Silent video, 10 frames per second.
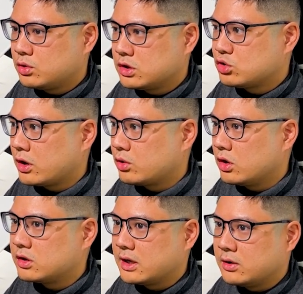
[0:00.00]
Grok now.
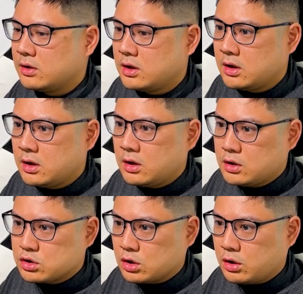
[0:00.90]

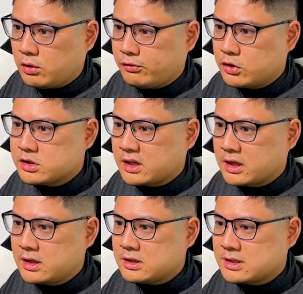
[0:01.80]
So first thing is,
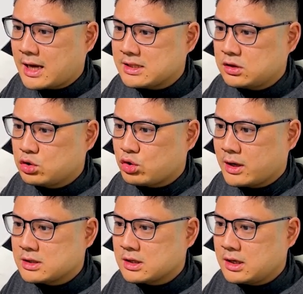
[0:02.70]
let's ask it to
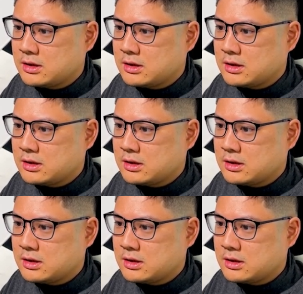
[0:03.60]
translate